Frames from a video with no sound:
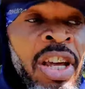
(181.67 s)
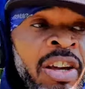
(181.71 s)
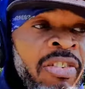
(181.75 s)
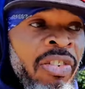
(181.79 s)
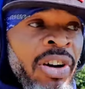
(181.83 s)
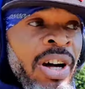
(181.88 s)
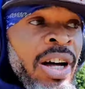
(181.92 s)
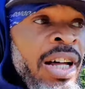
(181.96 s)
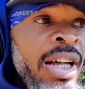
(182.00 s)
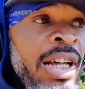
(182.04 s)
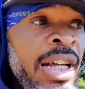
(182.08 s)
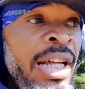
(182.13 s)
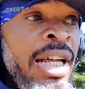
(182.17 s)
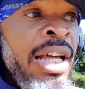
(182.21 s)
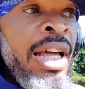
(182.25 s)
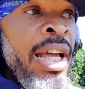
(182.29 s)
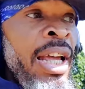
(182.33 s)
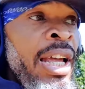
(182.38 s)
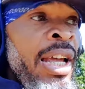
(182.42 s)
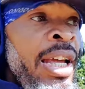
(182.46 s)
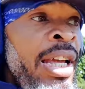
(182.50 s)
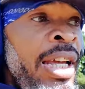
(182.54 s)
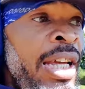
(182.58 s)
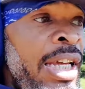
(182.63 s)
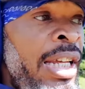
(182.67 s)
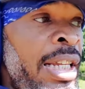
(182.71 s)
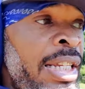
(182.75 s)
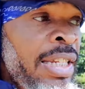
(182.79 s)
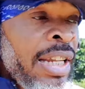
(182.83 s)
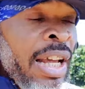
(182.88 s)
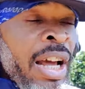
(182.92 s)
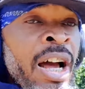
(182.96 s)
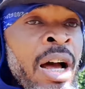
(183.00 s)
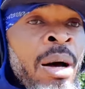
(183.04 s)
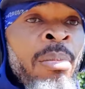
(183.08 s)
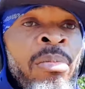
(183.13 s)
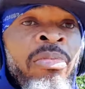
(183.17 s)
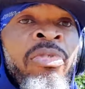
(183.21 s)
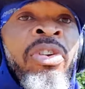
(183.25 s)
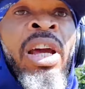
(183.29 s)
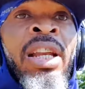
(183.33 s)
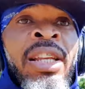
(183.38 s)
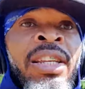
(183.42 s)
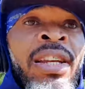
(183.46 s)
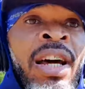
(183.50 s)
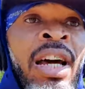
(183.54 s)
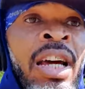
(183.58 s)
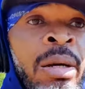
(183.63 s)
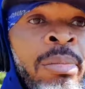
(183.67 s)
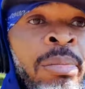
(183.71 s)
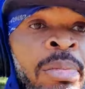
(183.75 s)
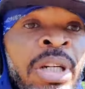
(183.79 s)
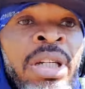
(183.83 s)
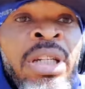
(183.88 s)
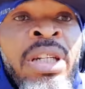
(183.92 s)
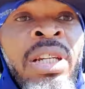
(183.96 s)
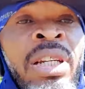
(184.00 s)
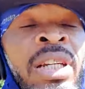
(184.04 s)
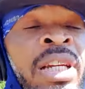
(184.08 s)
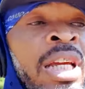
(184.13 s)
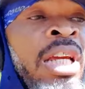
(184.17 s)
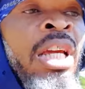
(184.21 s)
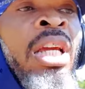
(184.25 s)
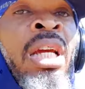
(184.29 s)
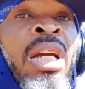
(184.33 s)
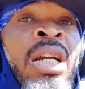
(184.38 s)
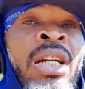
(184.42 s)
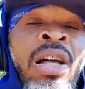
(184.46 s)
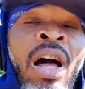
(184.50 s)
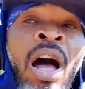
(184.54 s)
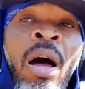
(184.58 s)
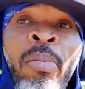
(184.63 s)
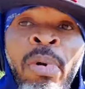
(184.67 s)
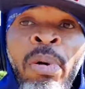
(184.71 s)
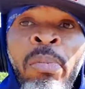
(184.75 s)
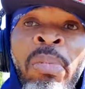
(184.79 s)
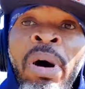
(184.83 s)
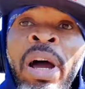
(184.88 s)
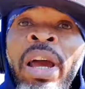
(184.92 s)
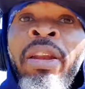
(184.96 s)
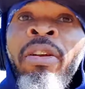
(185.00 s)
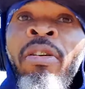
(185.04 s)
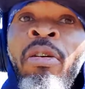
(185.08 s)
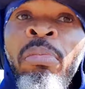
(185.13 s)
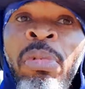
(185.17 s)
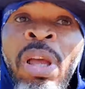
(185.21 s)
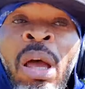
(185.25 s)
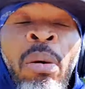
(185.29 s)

forever. It can happen for a time. I remember, you know,